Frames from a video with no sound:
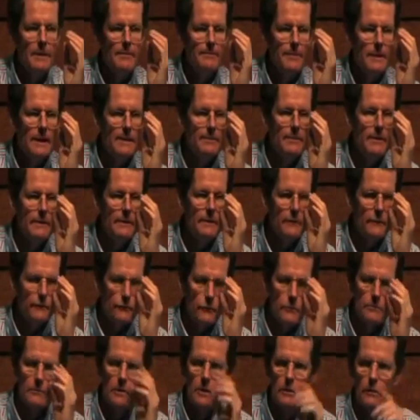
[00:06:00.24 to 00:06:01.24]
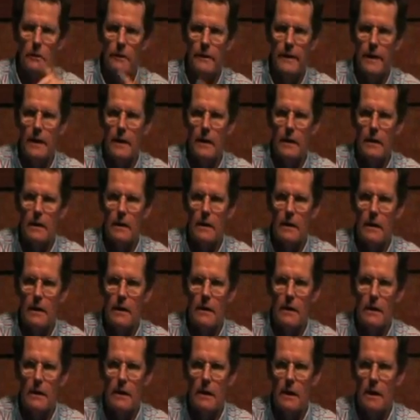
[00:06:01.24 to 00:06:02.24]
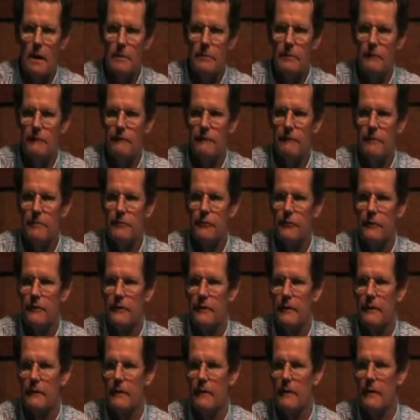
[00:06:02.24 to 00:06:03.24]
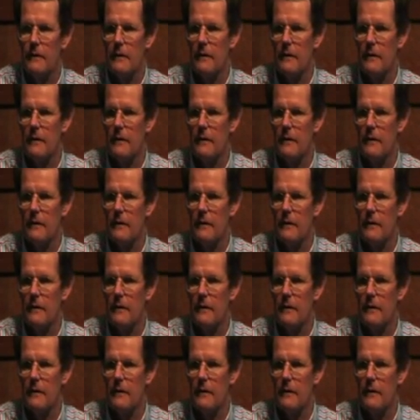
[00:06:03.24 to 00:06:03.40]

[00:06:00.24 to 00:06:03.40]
many people in this room know what their carbon footprint is?